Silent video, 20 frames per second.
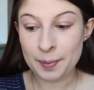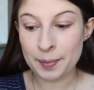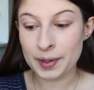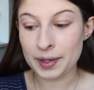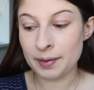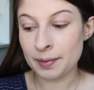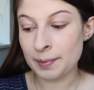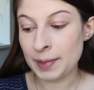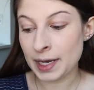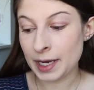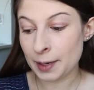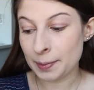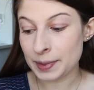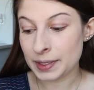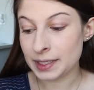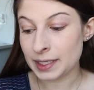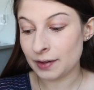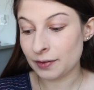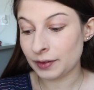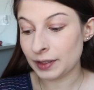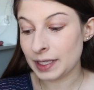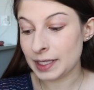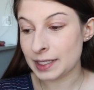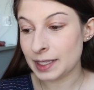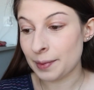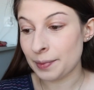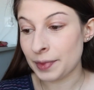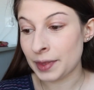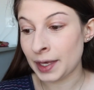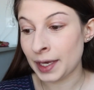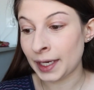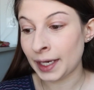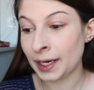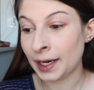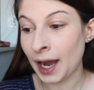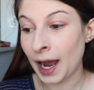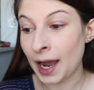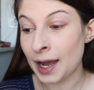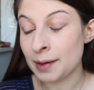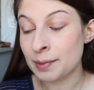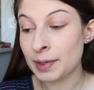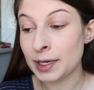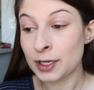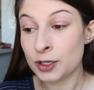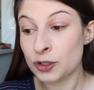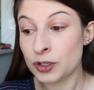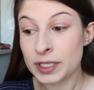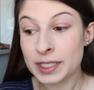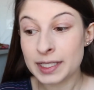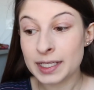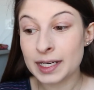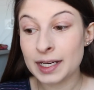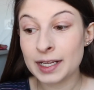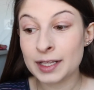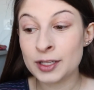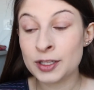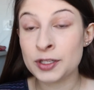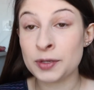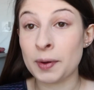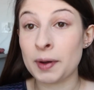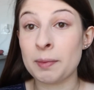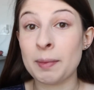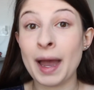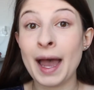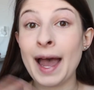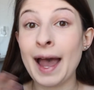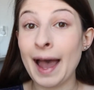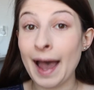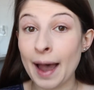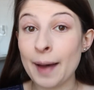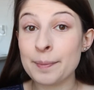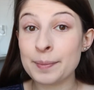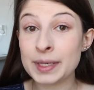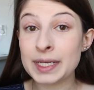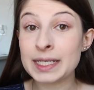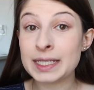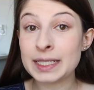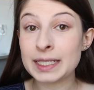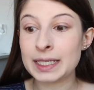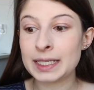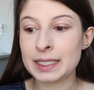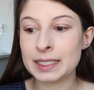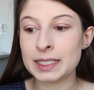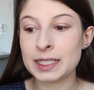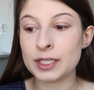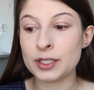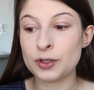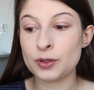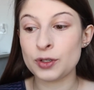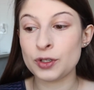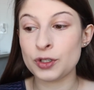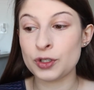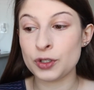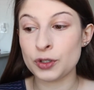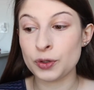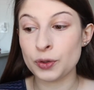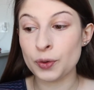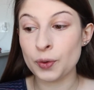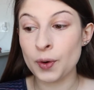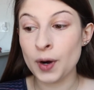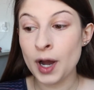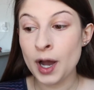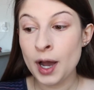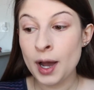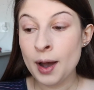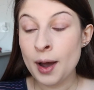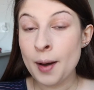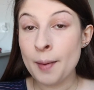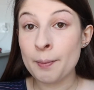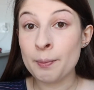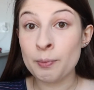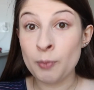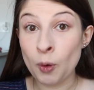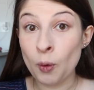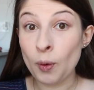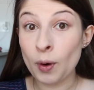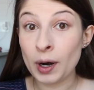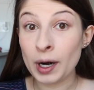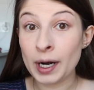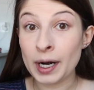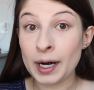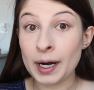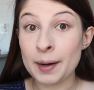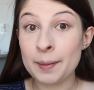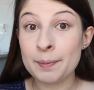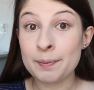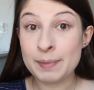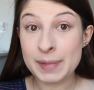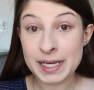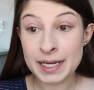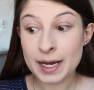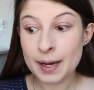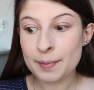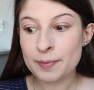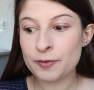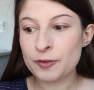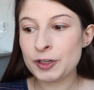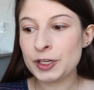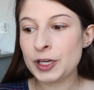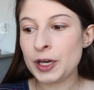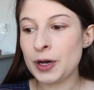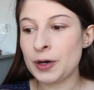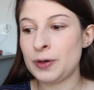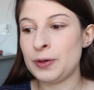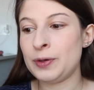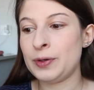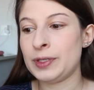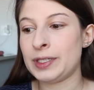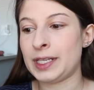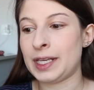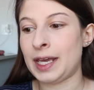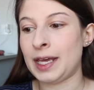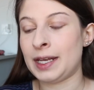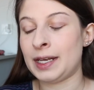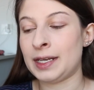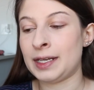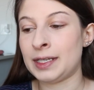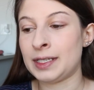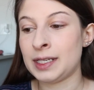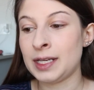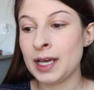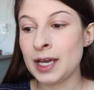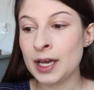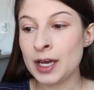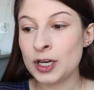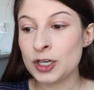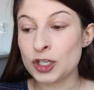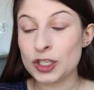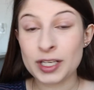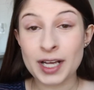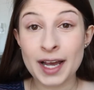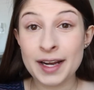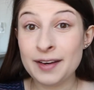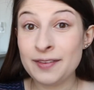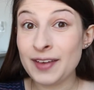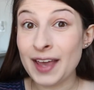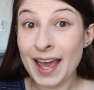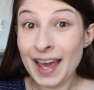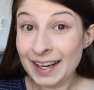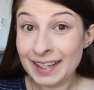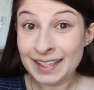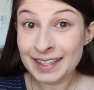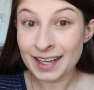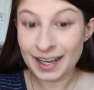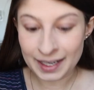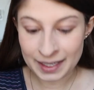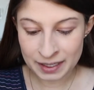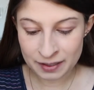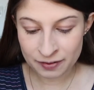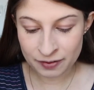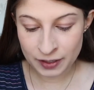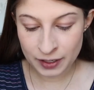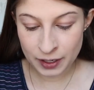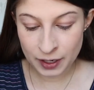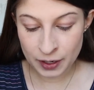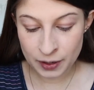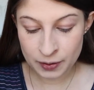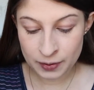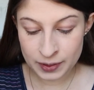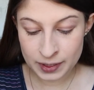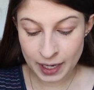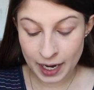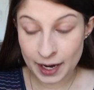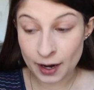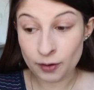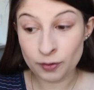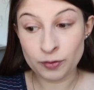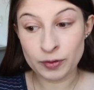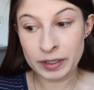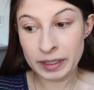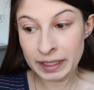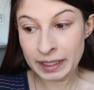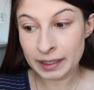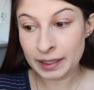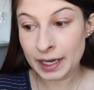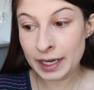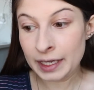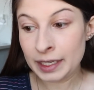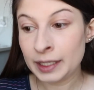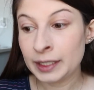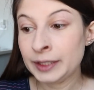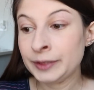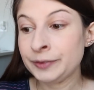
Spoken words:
and makeup is definitely something I'm interested in, so I'm happy to continue to do more makeup videos and just kind of any kind of videos. I really like